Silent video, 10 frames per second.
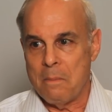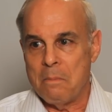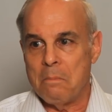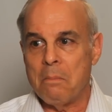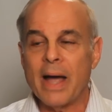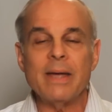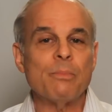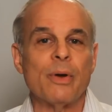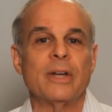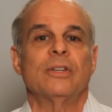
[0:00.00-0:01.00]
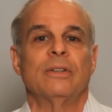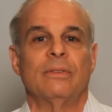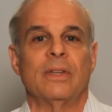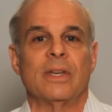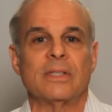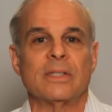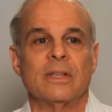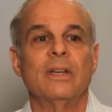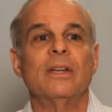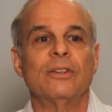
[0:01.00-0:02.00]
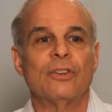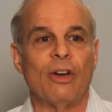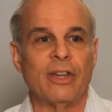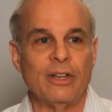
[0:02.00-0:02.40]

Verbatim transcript: my impression of this, talking